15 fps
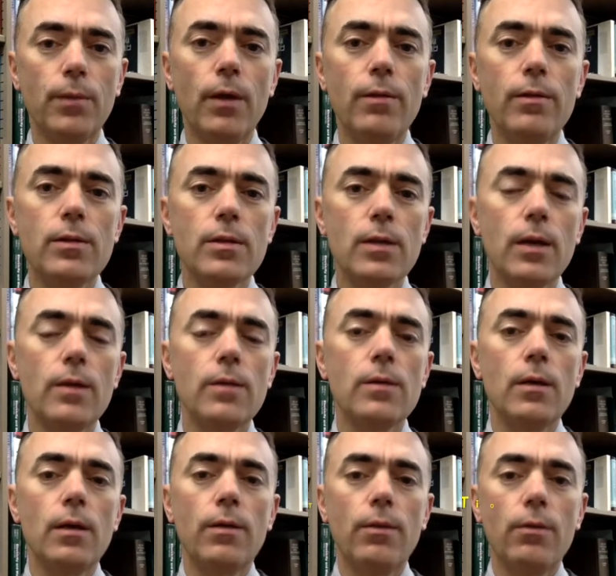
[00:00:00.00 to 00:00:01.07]
In this case,
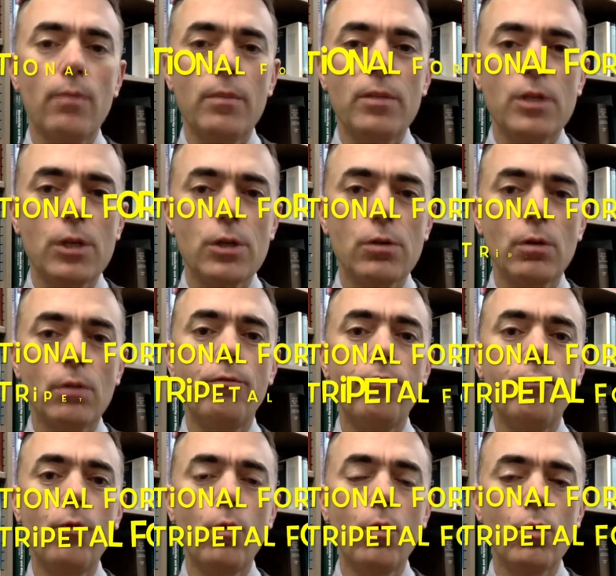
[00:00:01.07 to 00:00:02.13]
the gravitational
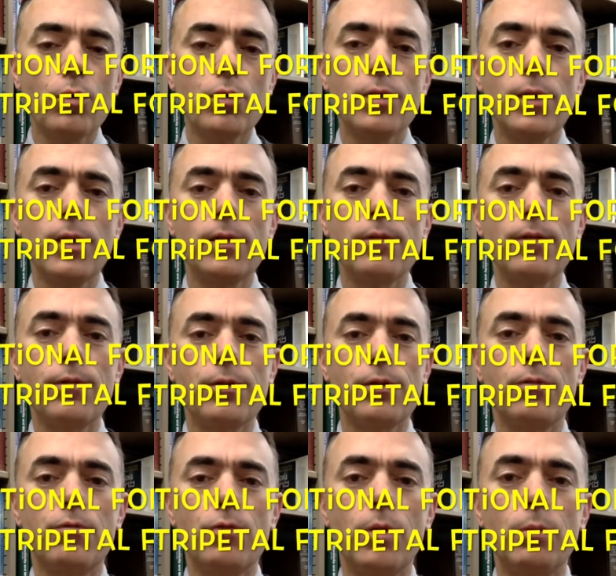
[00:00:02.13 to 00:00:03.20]
force is the
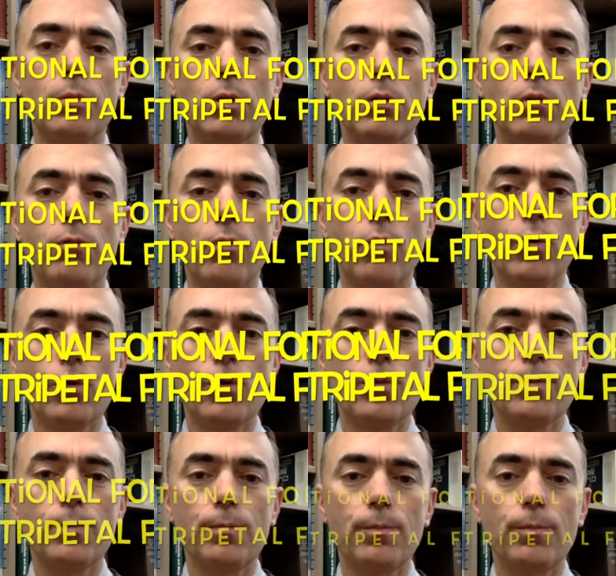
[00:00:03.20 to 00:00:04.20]
centripetal force.